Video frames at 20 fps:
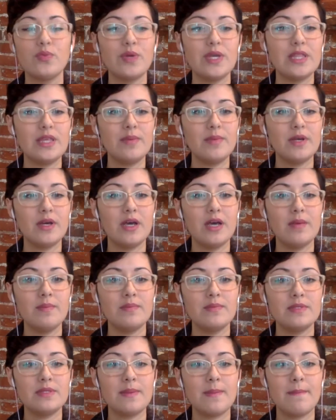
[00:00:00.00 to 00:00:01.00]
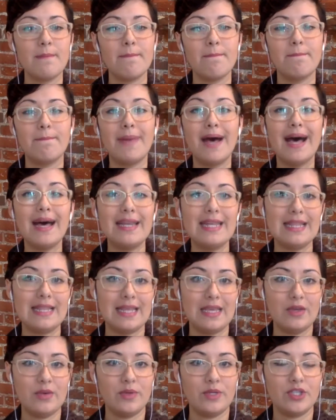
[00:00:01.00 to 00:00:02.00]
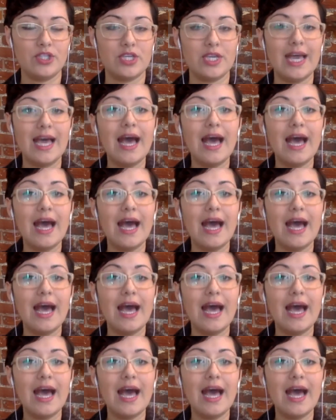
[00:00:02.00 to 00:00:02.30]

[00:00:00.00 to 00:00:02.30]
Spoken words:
rhythm comes body language.